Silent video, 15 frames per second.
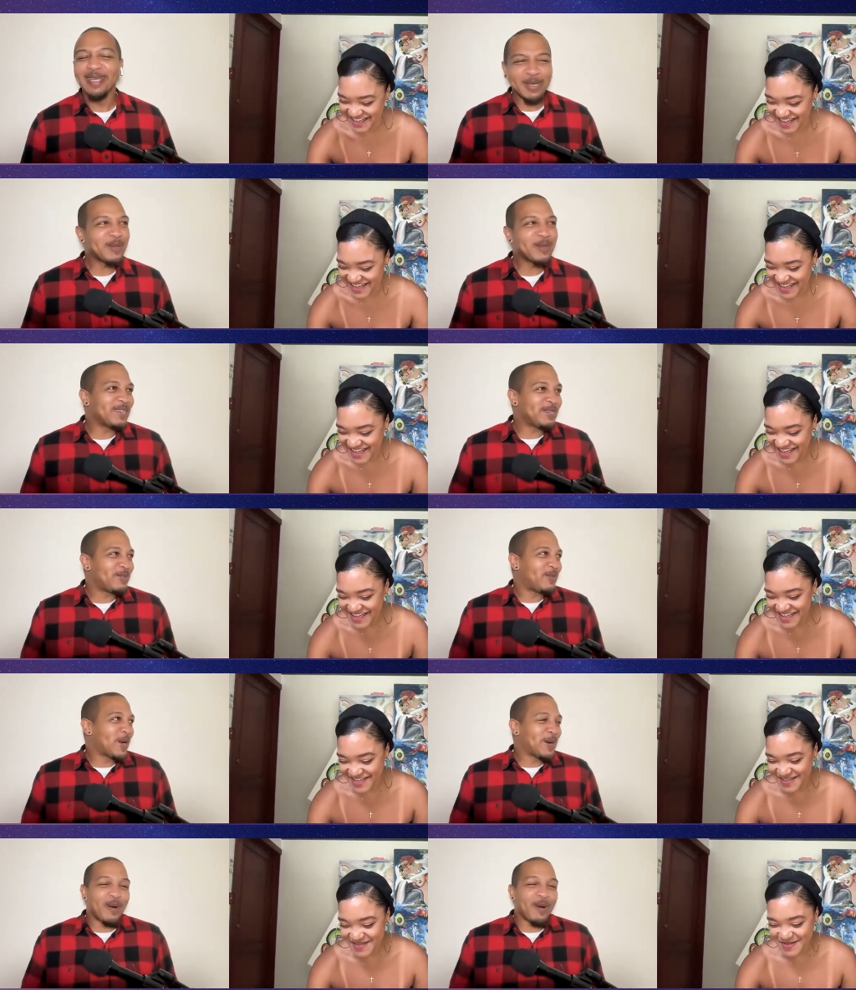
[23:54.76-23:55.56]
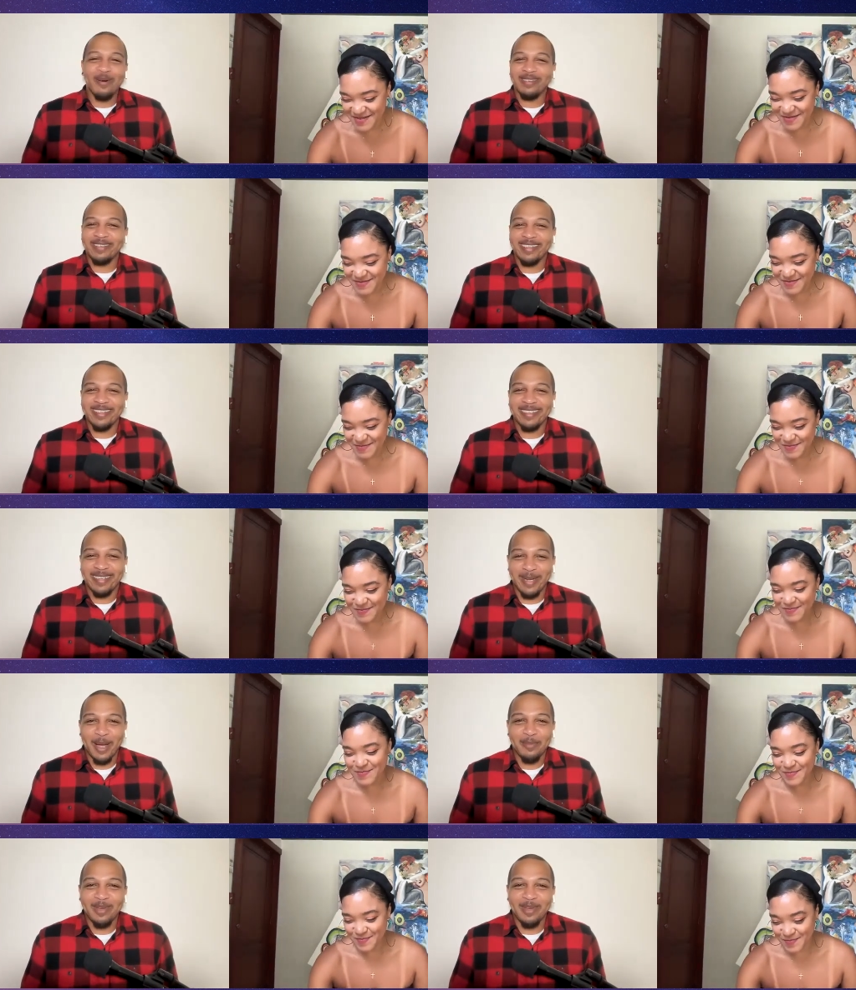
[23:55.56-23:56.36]
Speaker 1: that is very
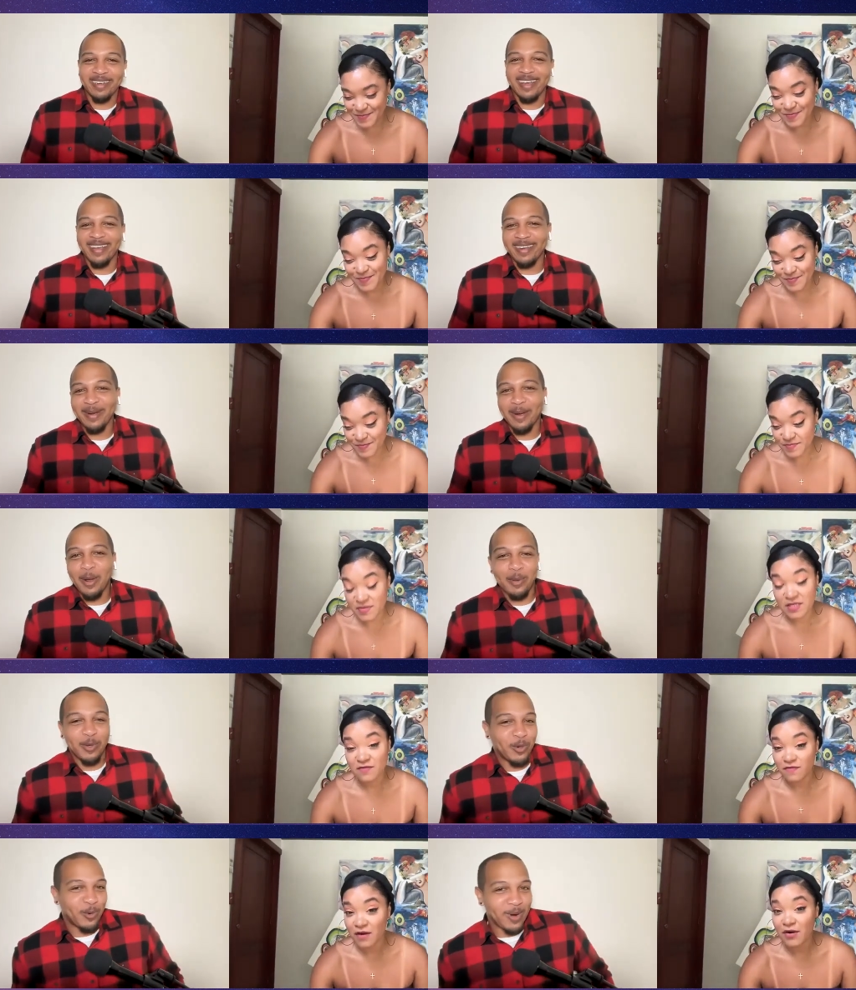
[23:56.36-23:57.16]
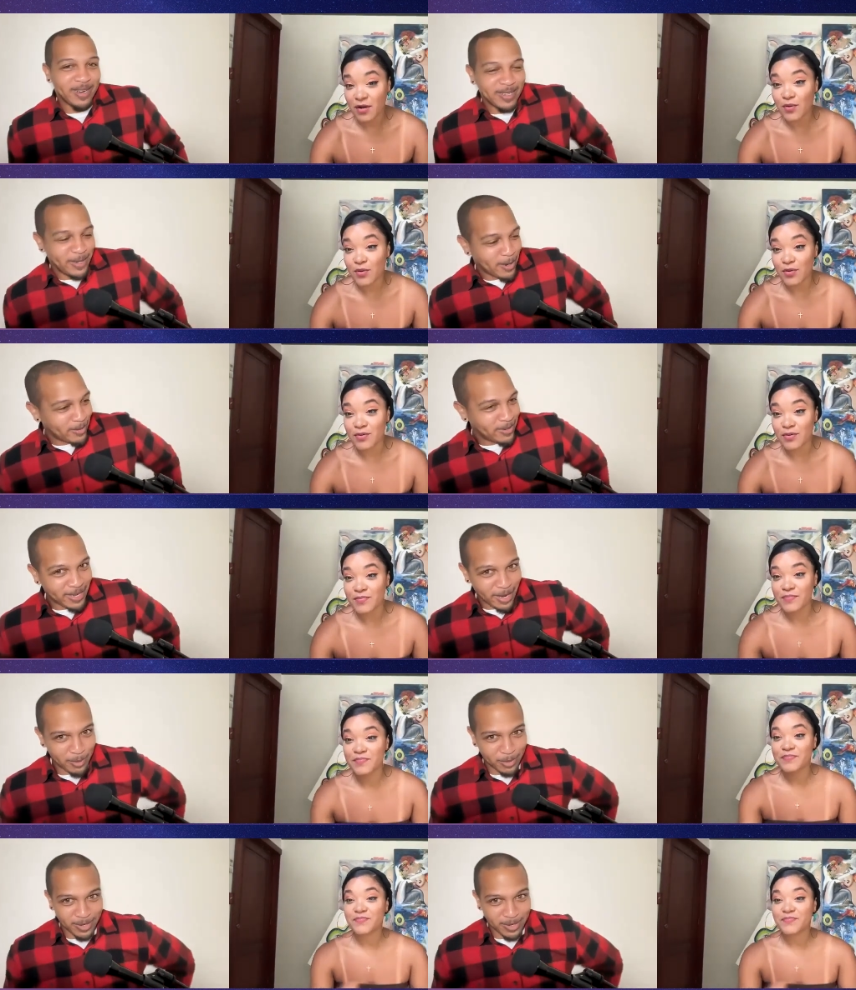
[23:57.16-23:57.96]
artistic. I mean, I don't know, creating very your own cool.
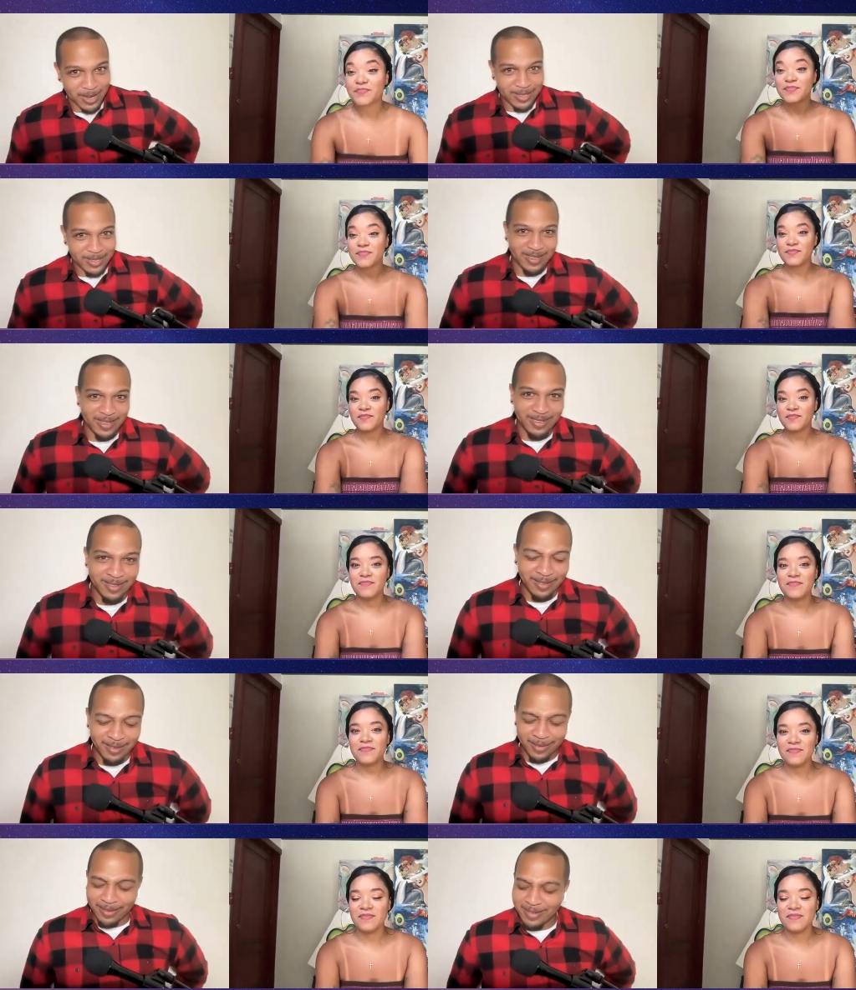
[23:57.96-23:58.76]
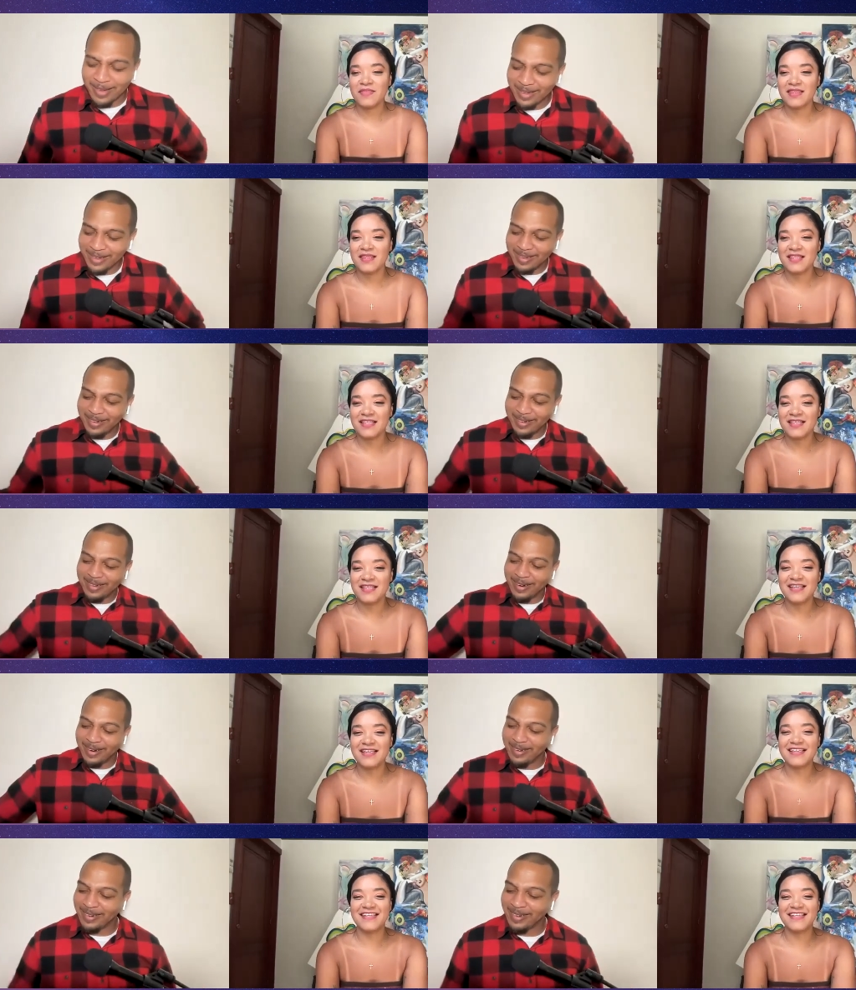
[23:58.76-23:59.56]
table like that. Yeah.
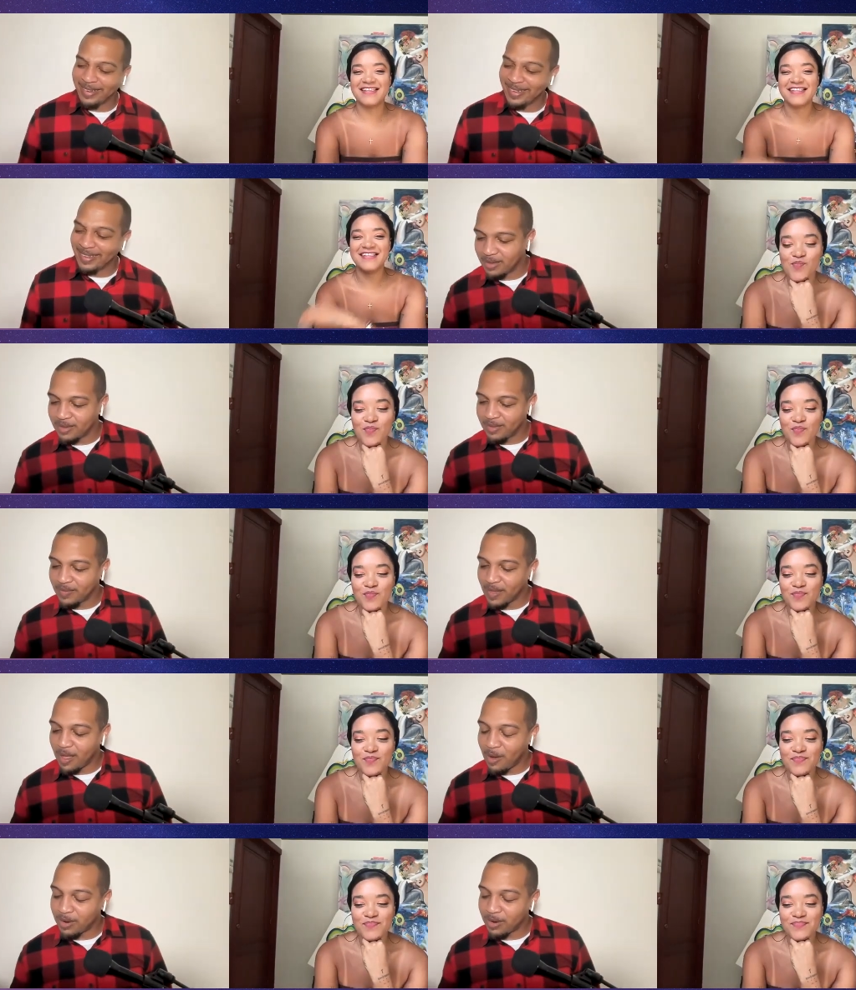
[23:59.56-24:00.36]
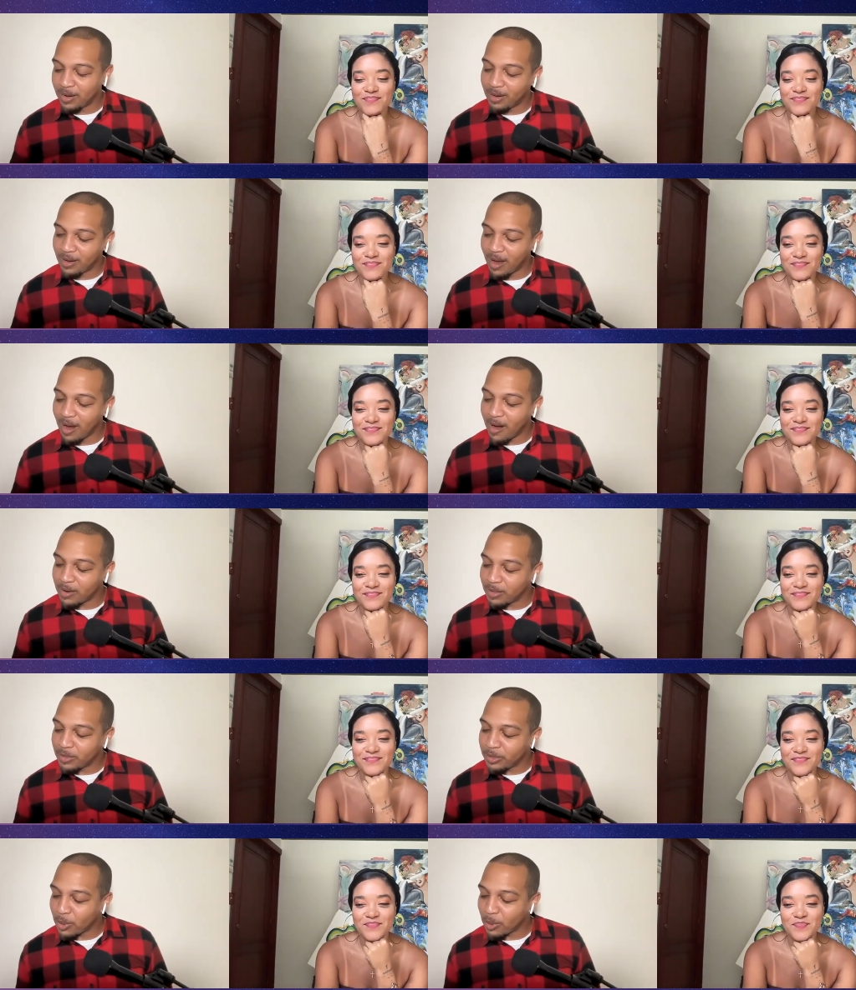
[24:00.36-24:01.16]
Okay. Okay. All
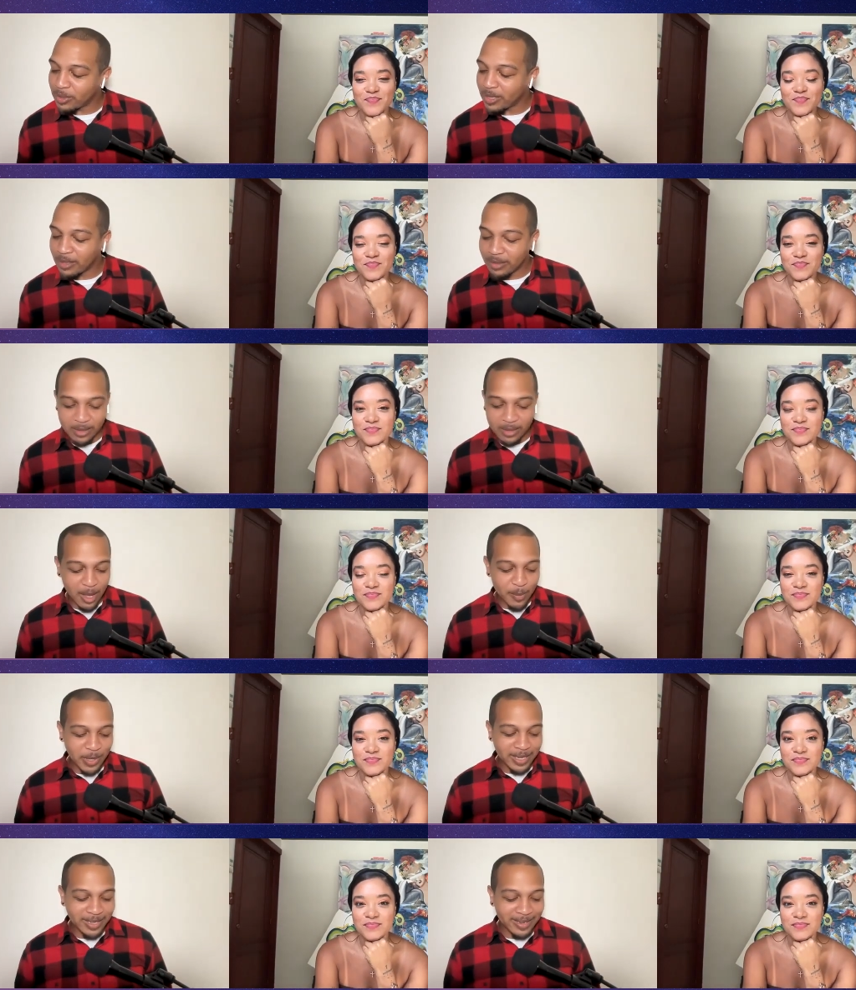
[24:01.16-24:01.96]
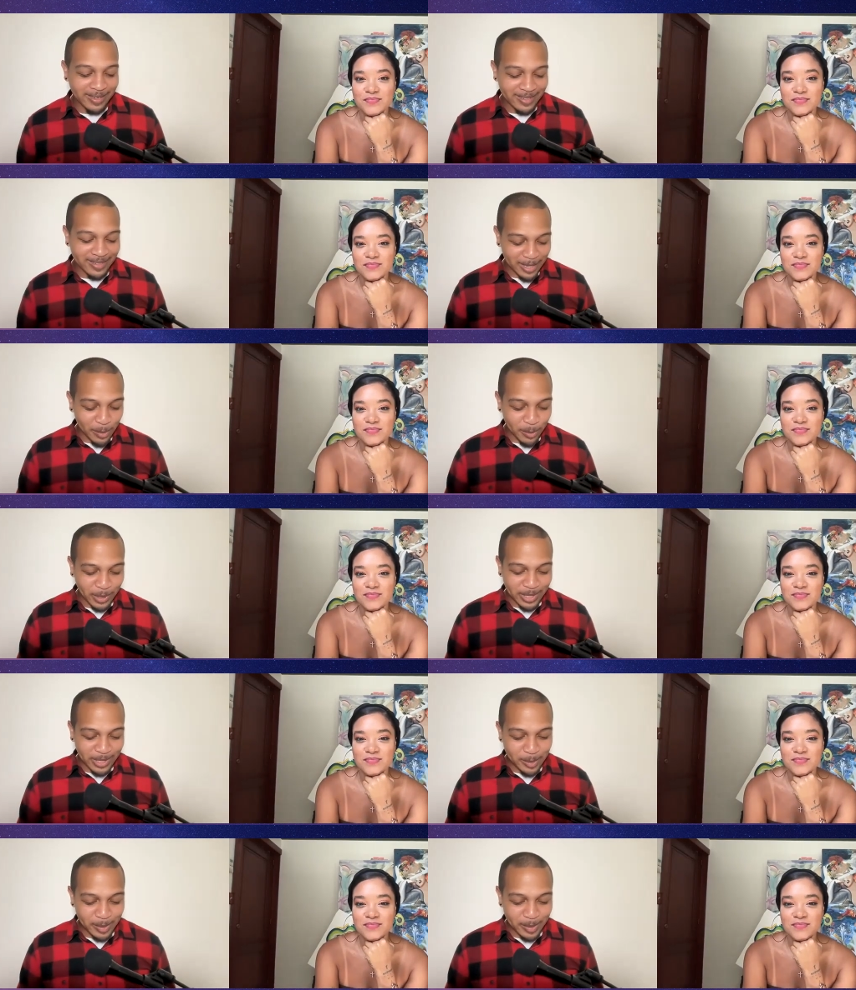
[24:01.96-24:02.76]
right. You know, let me get into some of
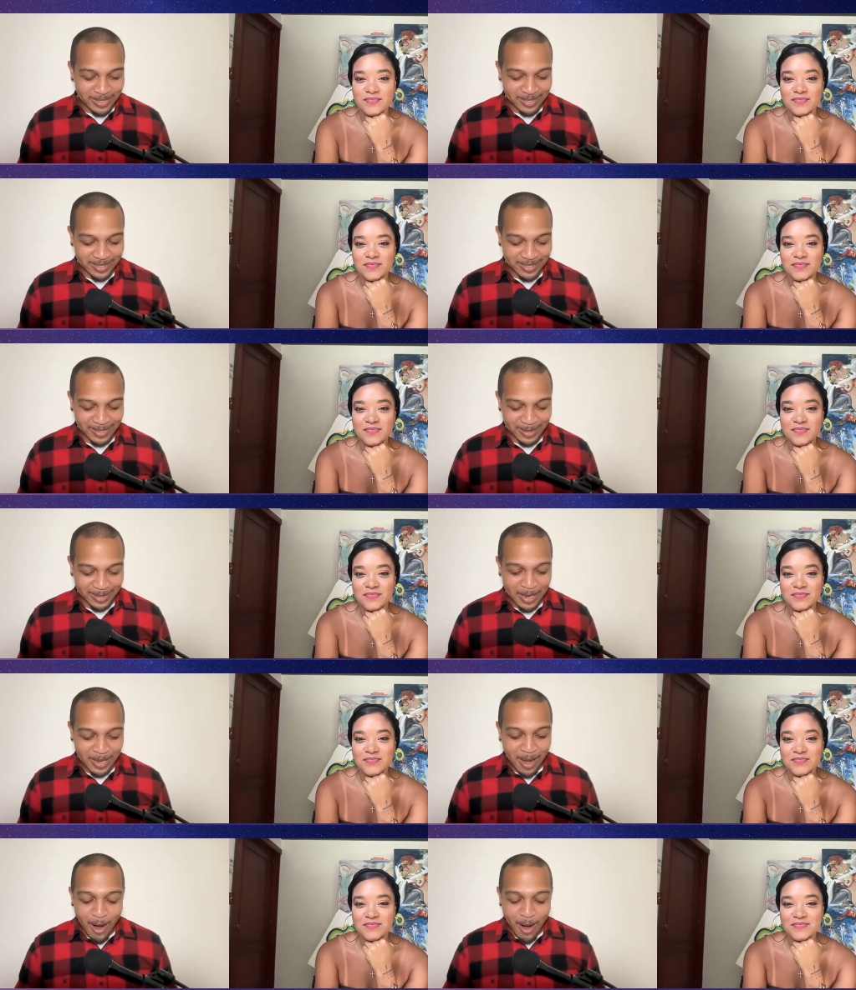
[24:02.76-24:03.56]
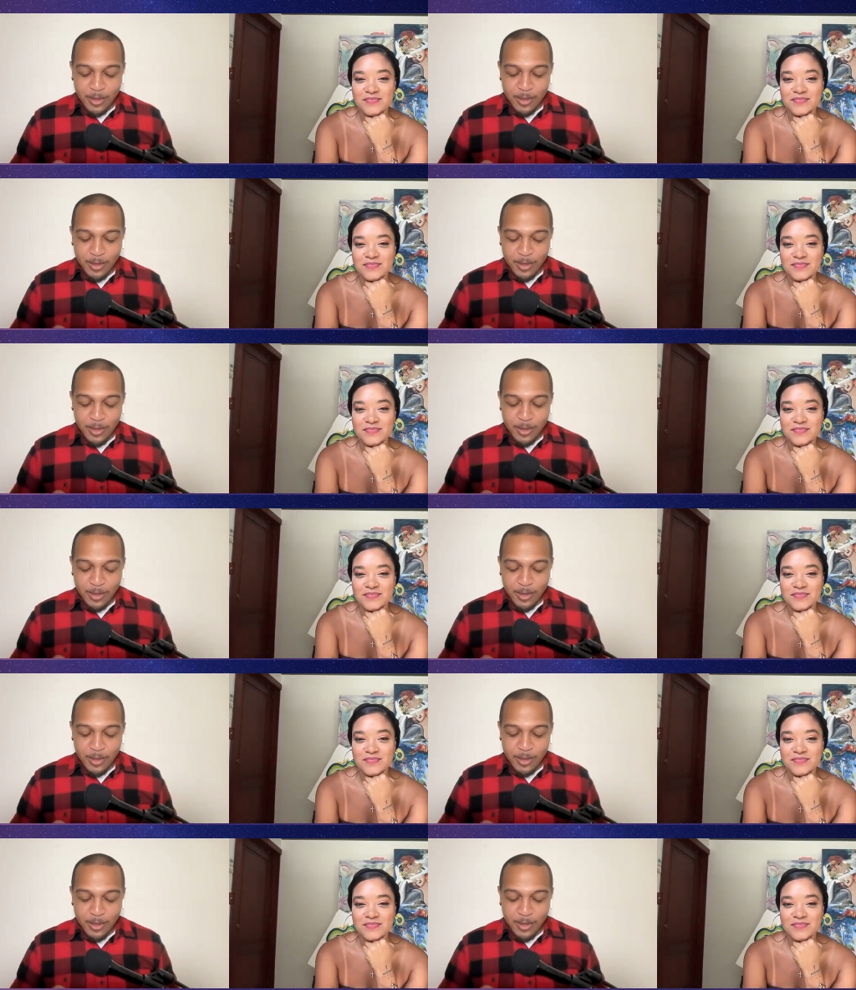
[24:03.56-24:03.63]
these pieces. Then.